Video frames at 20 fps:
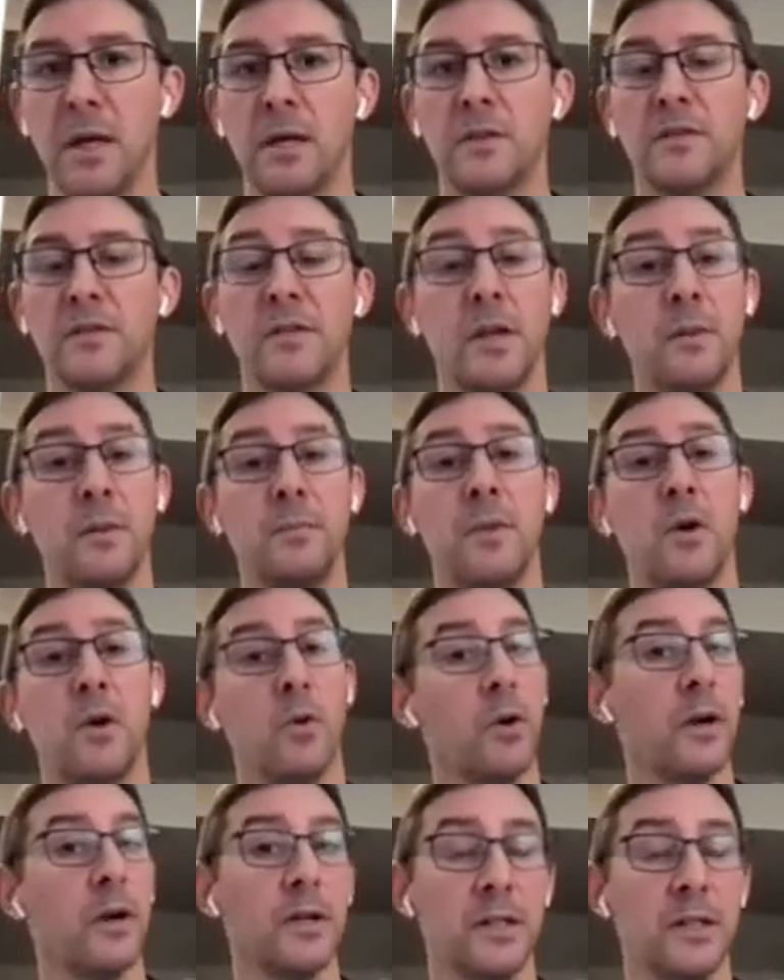Some
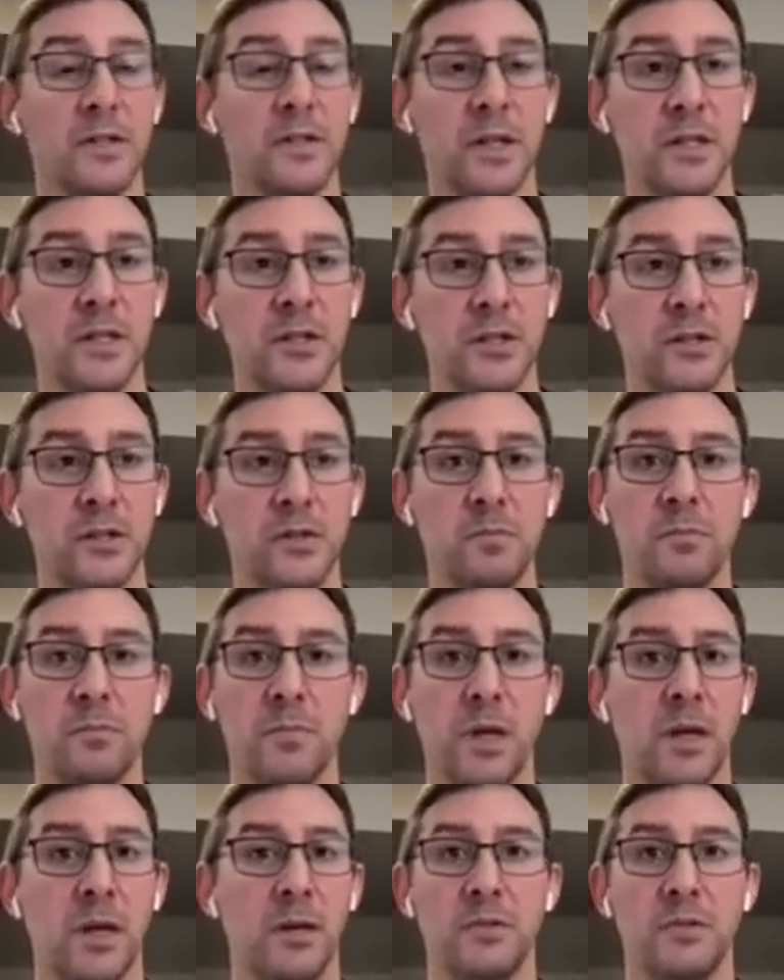organizations,
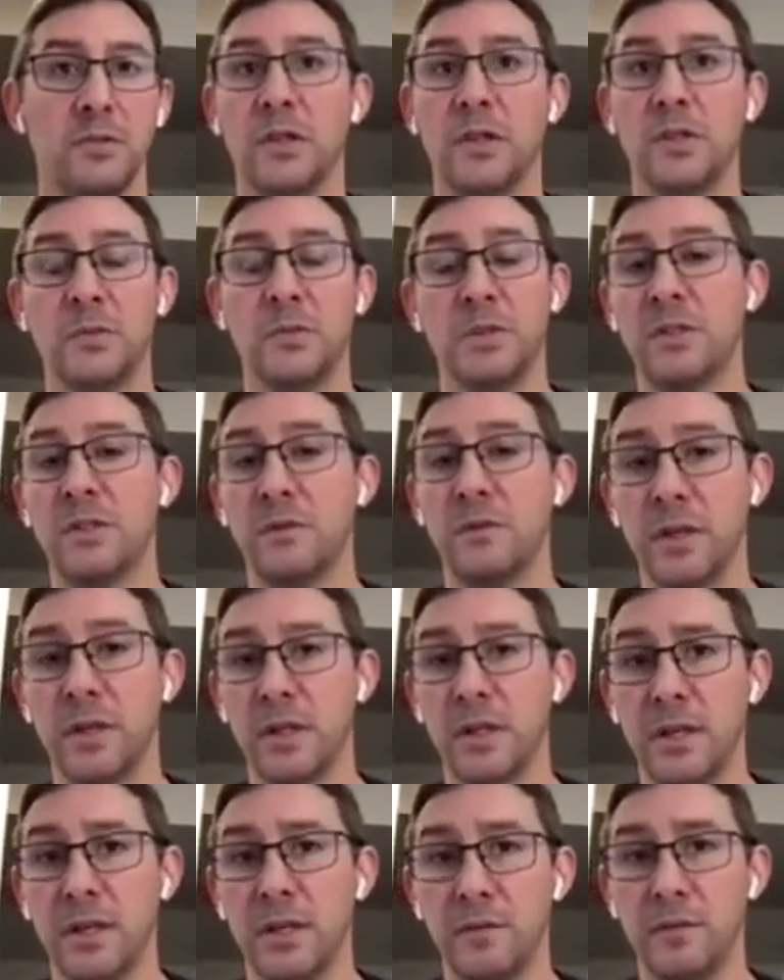
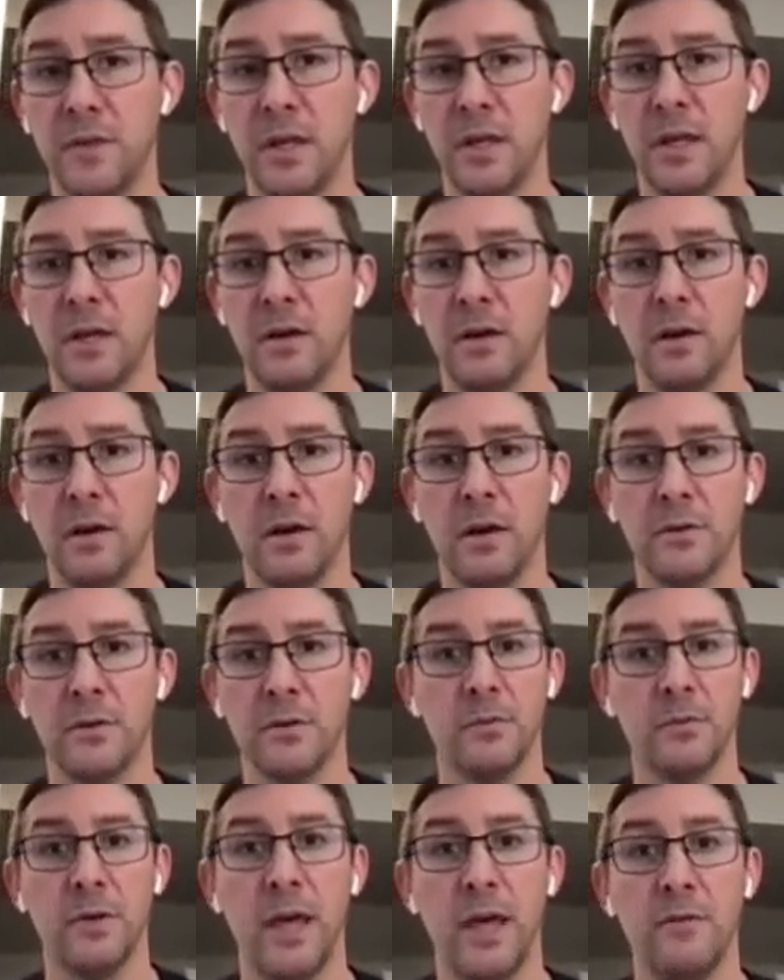specifically if they are
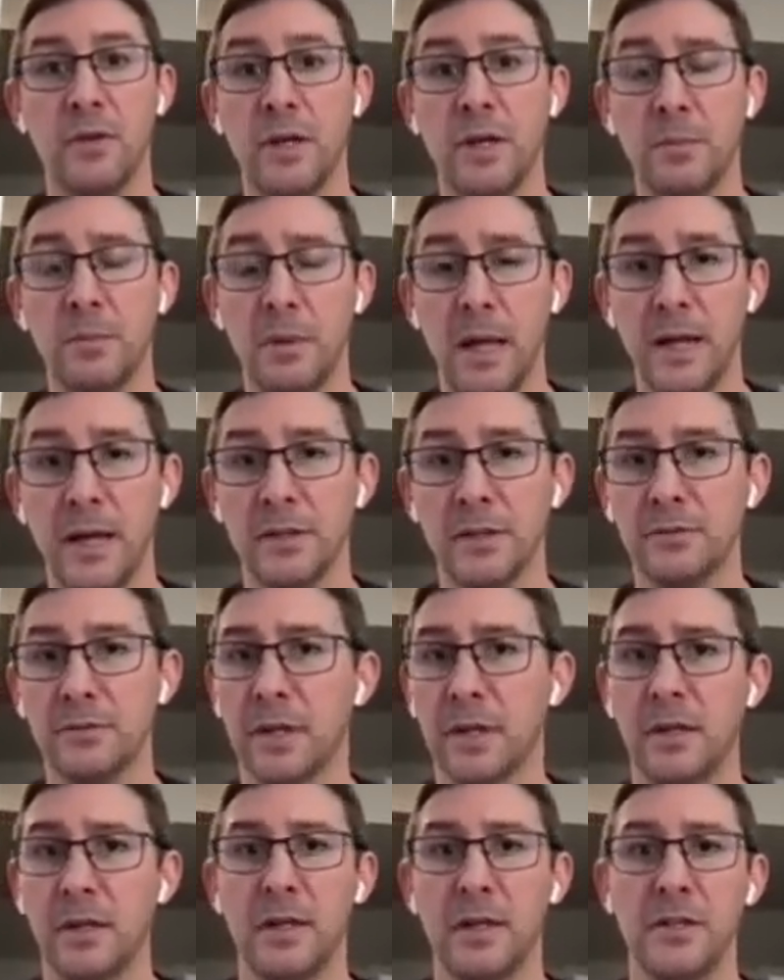under heavy compliance
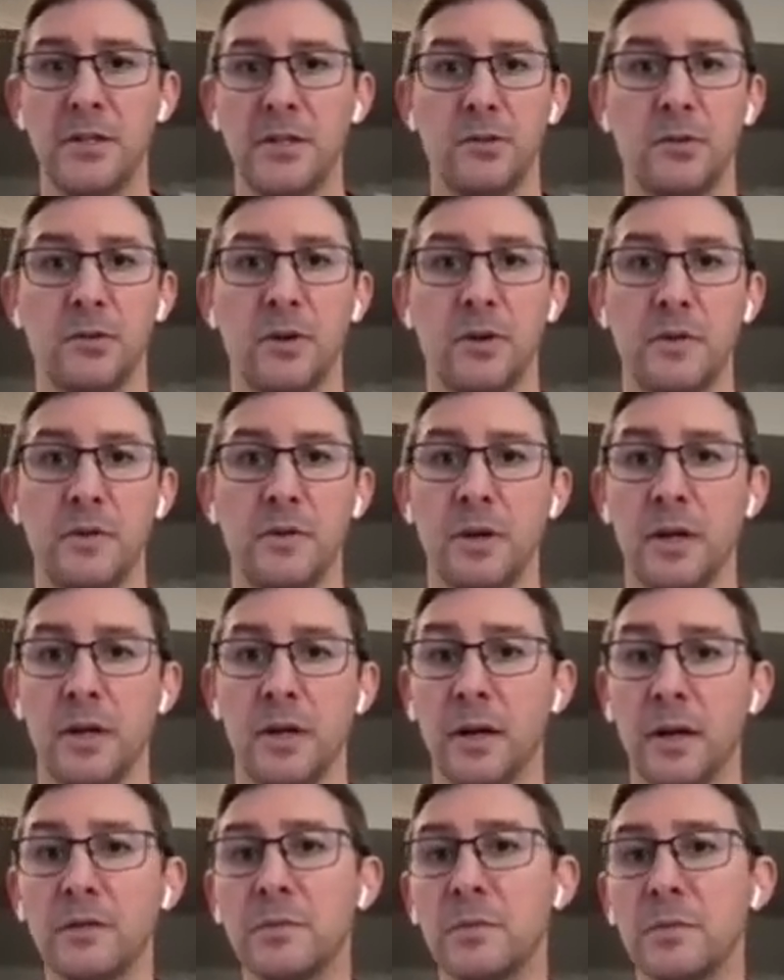regulation or if they're a
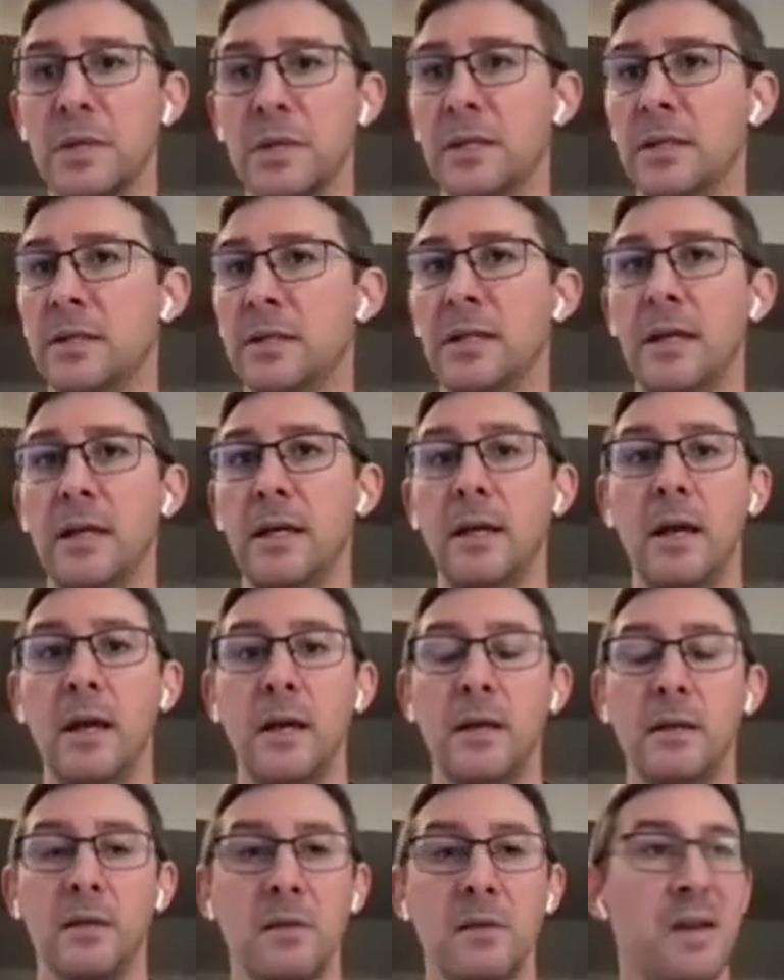government entity,
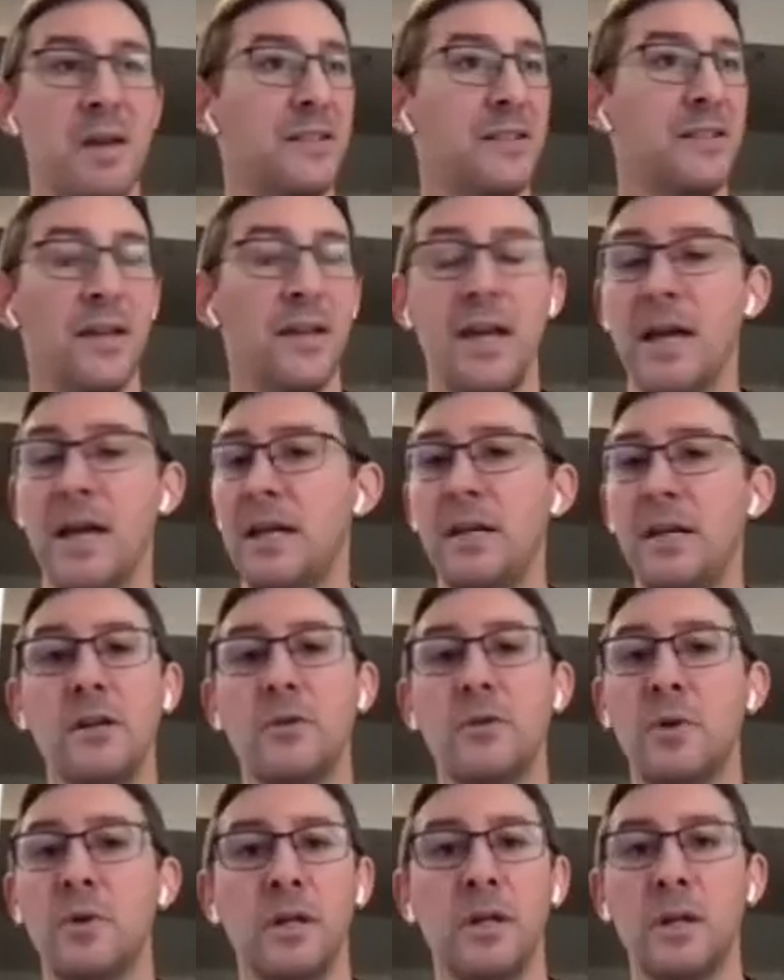they may say, hey, you
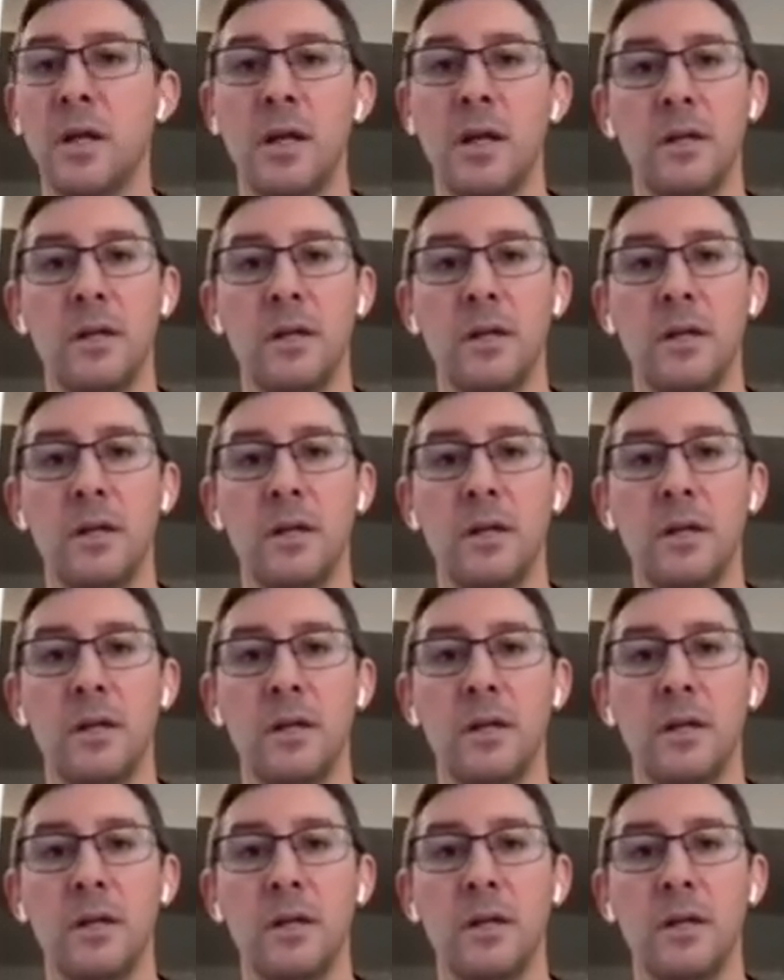know what?